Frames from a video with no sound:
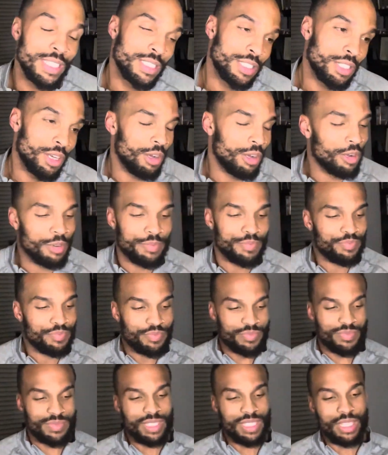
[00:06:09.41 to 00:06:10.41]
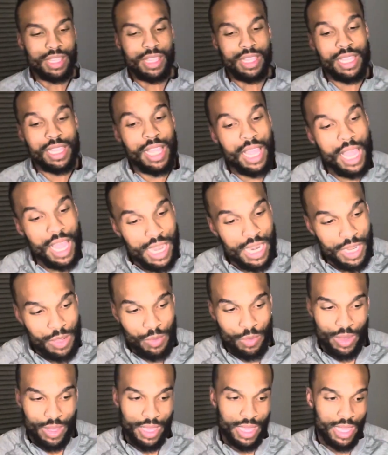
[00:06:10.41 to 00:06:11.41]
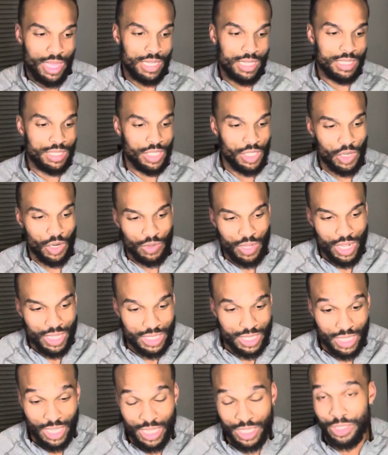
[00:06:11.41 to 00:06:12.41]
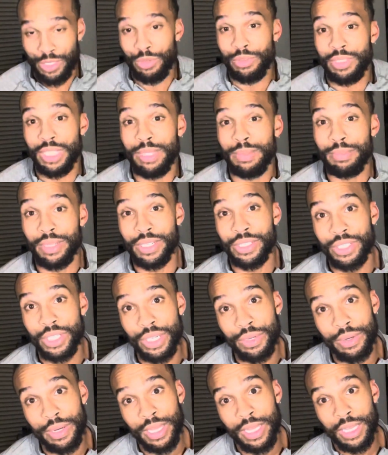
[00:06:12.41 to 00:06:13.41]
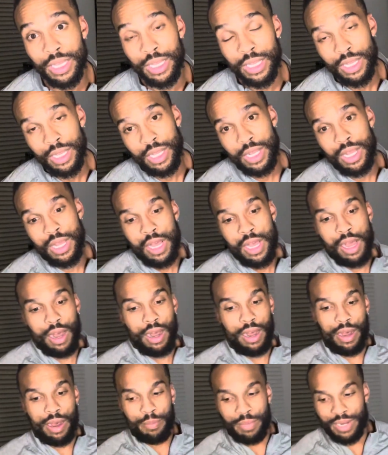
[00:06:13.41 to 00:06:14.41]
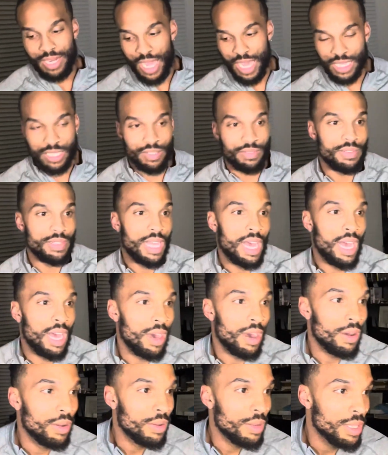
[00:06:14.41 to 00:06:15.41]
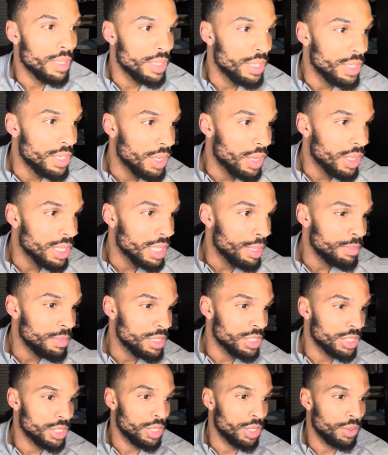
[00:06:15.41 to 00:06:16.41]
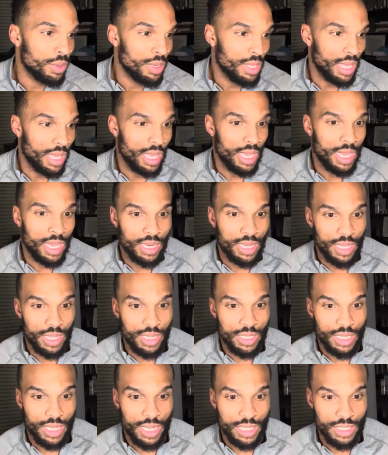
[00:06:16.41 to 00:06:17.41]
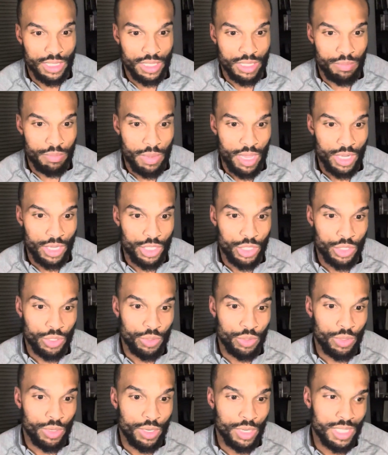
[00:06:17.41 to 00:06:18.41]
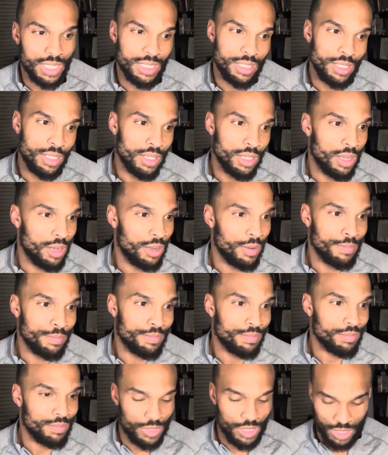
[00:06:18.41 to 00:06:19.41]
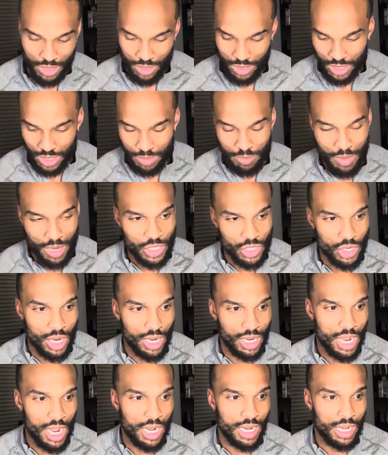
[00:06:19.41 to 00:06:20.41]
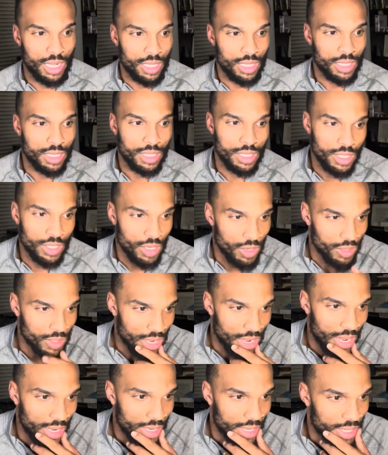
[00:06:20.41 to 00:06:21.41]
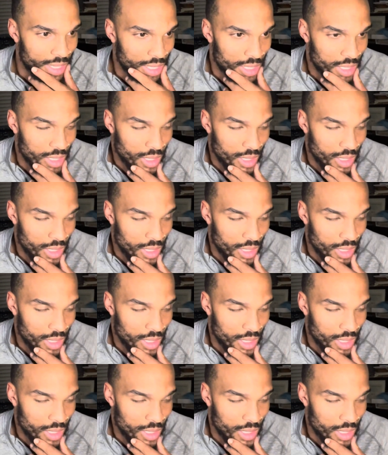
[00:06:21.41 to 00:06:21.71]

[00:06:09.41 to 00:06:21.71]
So, anyways, you know, not to get too deep into it, but as of now, you know, let me just go ahead and just make sure, because, you know, just make sure I kind of, you know, got it